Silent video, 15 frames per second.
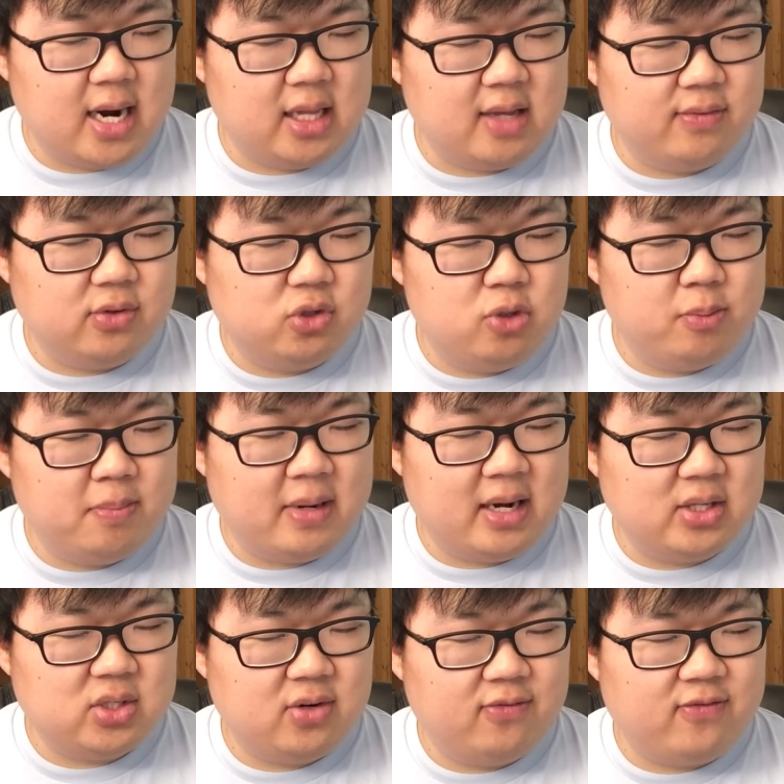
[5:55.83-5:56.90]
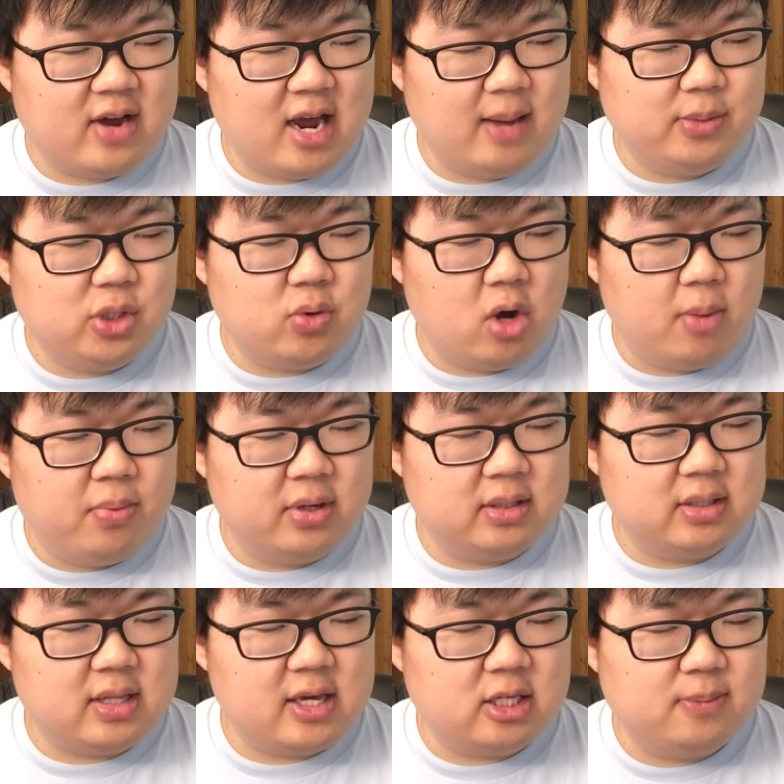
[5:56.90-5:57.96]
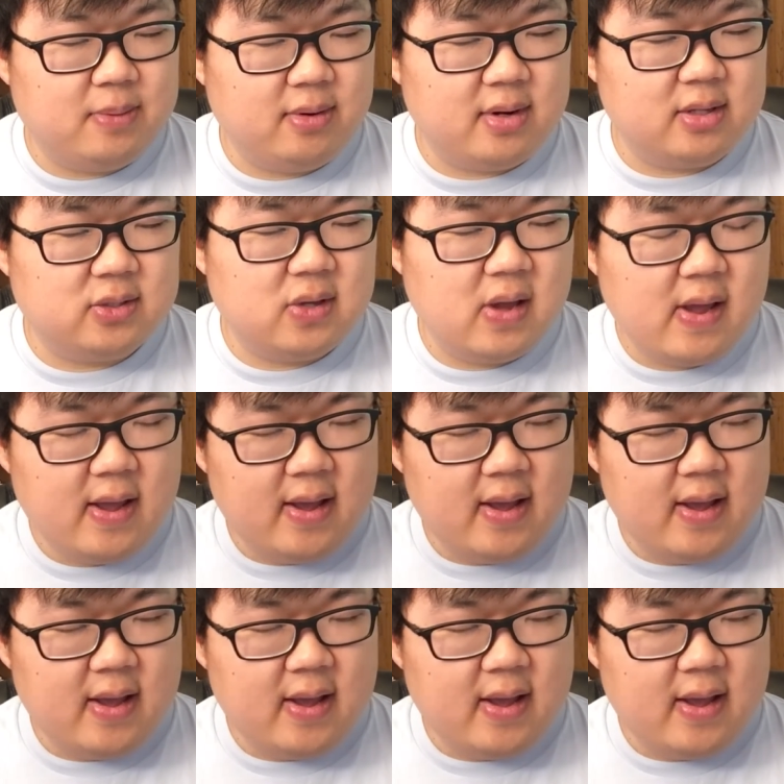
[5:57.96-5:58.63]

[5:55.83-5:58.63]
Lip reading: I love the super positive vibes you all put into the experience.